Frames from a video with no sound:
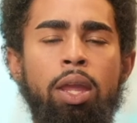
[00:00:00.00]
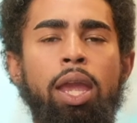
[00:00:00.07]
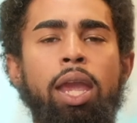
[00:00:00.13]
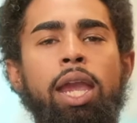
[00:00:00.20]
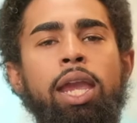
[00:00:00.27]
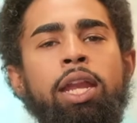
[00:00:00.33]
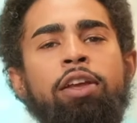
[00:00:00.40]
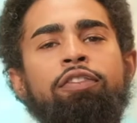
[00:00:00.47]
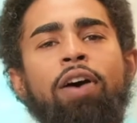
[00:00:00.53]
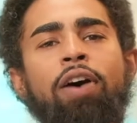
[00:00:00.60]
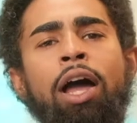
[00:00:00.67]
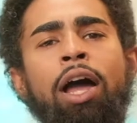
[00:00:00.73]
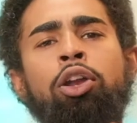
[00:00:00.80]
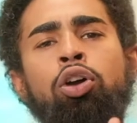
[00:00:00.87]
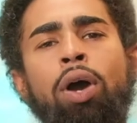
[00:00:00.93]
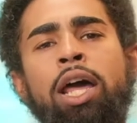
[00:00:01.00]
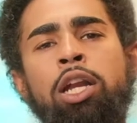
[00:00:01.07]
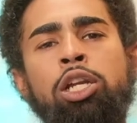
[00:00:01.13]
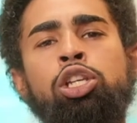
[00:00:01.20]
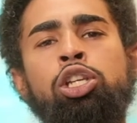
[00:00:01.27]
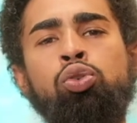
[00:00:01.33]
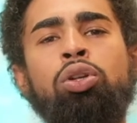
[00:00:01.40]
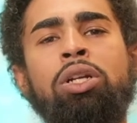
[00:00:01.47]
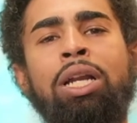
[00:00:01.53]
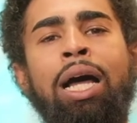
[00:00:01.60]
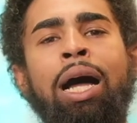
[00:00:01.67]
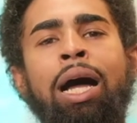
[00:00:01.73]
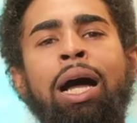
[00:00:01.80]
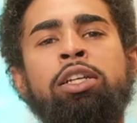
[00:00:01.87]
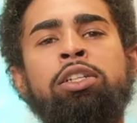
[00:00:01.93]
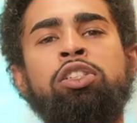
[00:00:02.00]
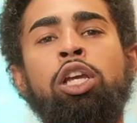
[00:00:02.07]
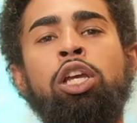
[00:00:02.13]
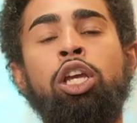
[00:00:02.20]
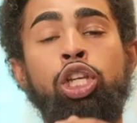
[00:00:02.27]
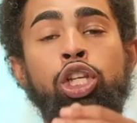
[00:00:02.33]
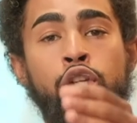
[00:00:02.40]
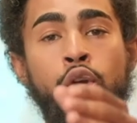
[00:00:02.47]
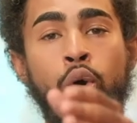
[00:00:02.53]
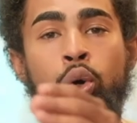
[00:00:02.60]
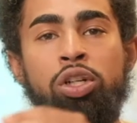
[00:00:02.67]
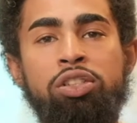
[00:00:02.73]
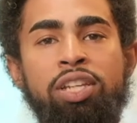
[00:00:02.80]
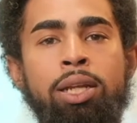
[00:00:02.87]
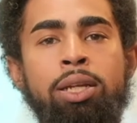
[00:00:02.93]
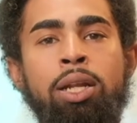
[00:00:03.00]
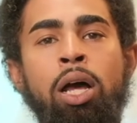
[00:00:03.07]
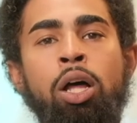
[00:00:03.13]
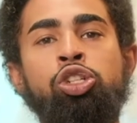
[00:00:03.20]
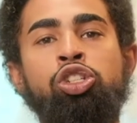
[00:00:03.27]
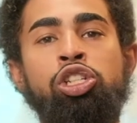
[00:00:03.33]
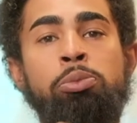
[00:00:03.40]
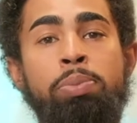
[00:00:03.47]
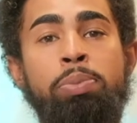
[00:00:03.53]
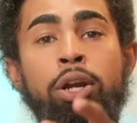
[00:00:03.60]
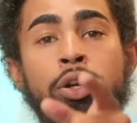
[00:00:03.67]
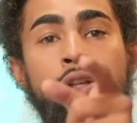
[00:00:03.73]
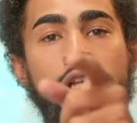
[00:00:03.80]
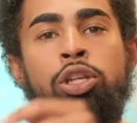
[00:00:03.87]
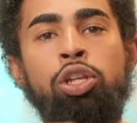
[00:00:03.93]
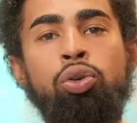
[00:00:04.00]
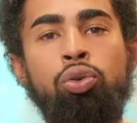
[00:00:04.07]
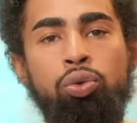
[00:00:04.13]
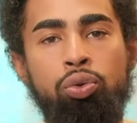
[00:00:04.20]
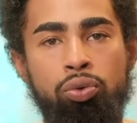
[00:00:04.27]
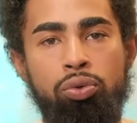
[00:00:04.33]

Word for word: And if I know how to utilize your technology better than you,